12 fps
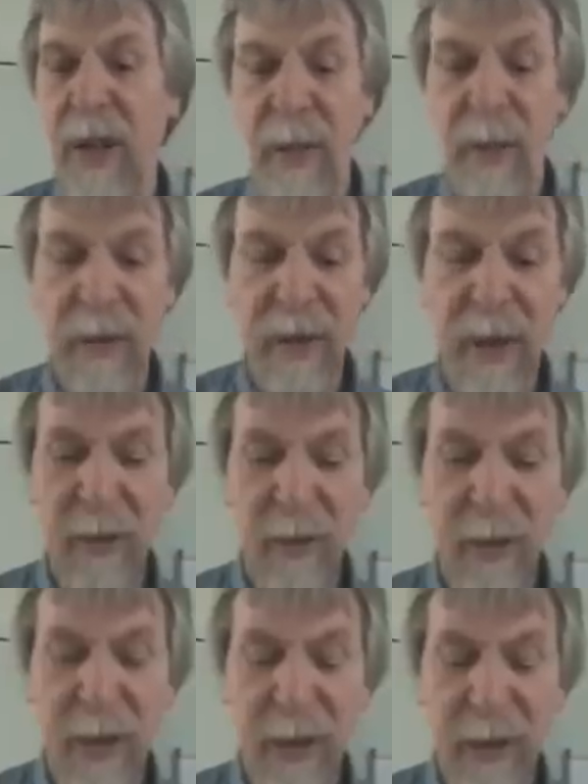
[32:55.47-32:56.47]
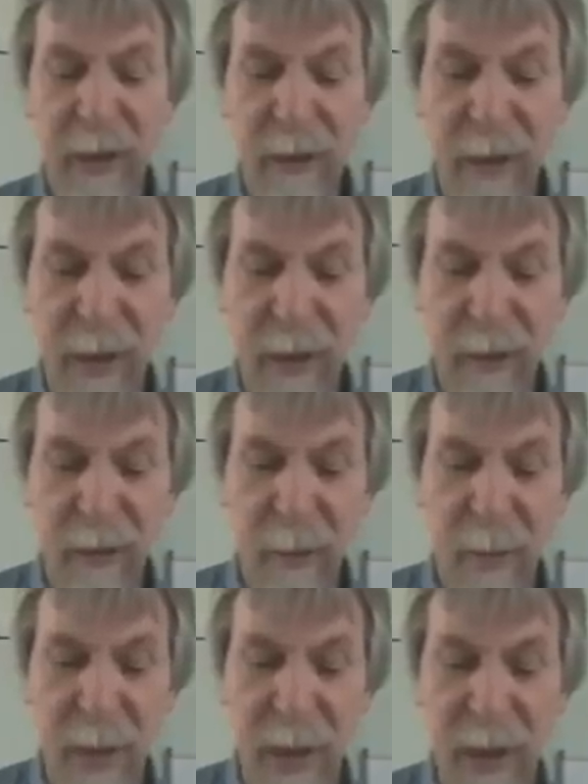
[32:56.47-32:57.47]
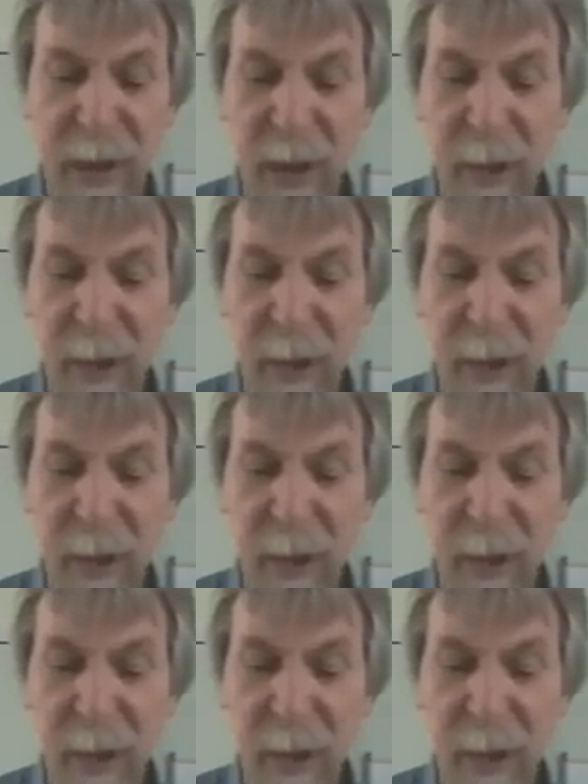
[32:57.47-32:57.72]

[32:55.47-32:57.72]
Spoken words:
Without redundancy, it's completely